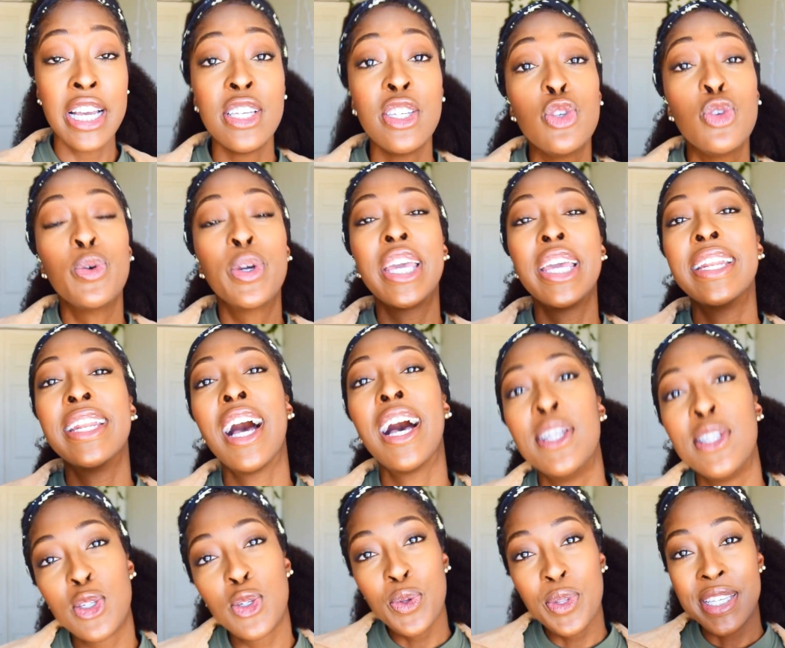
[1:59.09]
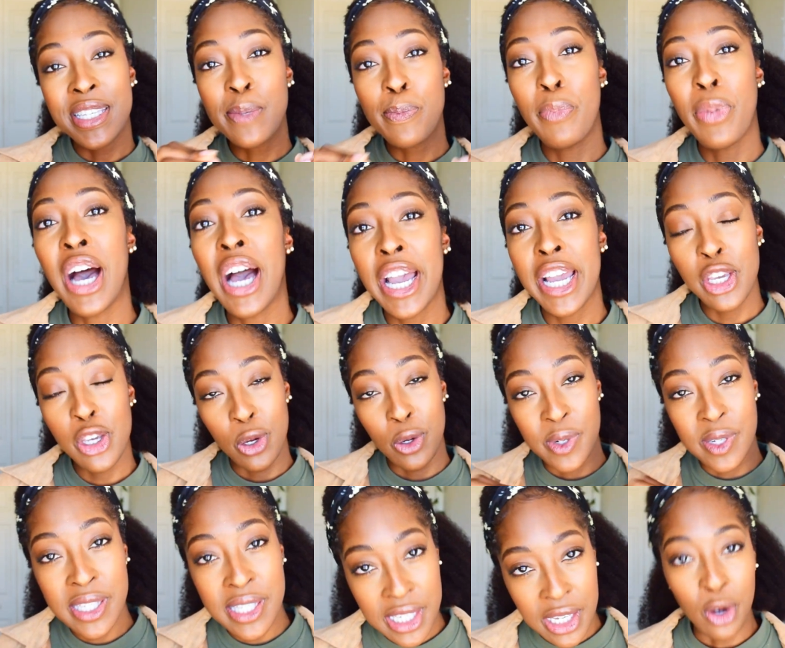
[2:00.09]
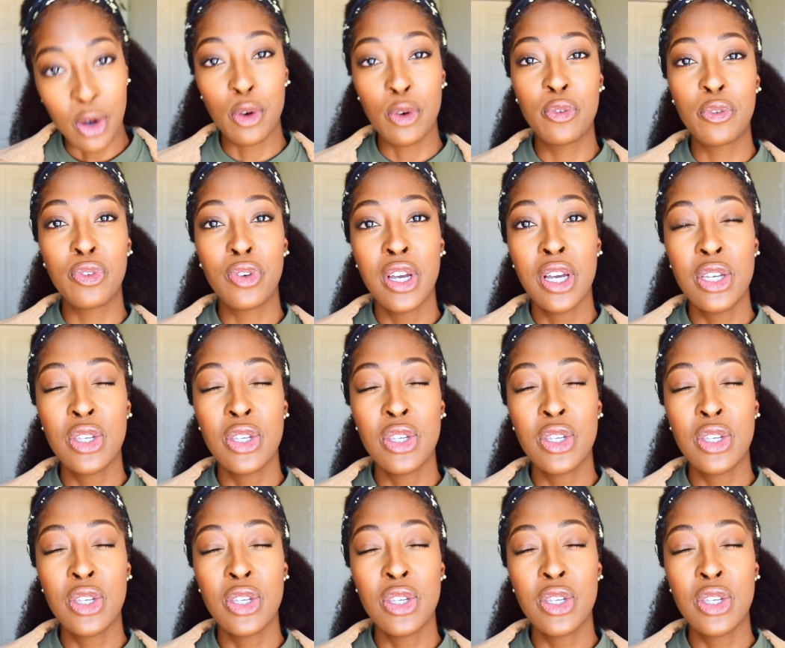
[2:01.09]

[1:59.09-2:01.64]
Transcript: You cannot do this by yourself.